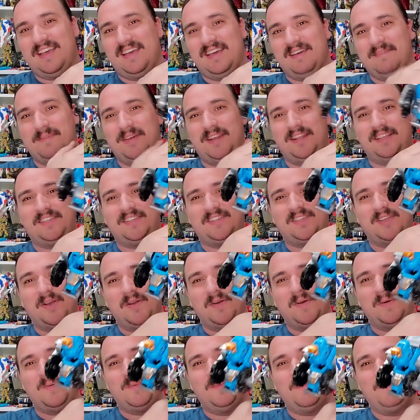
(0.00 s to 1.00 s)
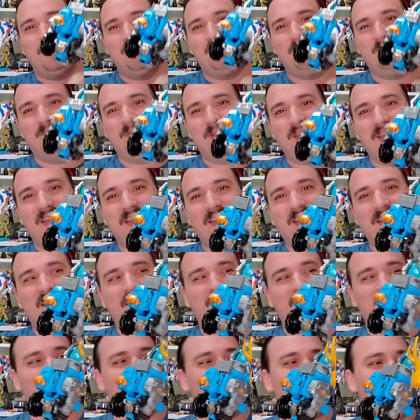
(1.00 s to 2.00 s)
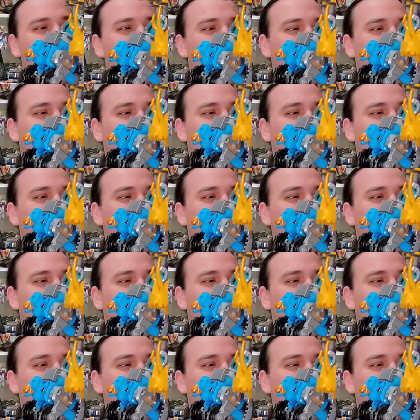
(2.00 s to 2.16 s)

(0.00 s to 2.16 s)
it's so big and